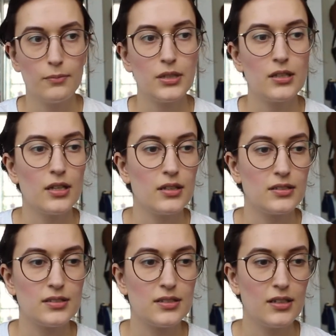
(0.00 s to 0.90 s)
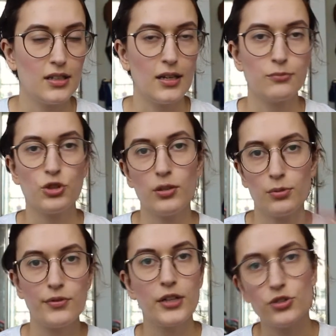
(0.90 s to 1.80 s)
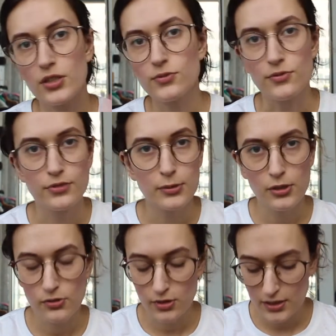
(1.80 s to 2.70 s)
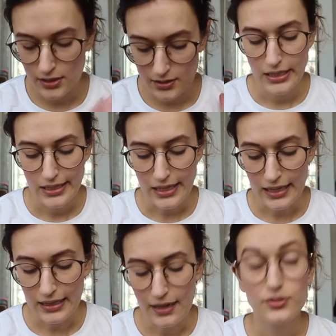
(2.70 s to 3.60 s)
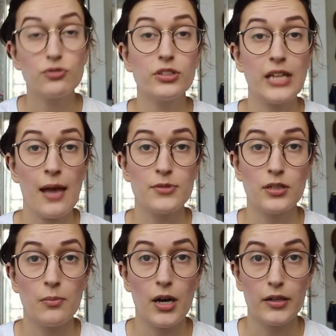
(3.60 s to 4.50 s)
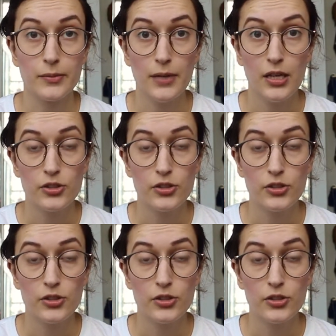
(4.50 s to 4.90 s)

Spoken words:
because I'm trying to provide you guys with free resources, and they have different tabs at the bottom.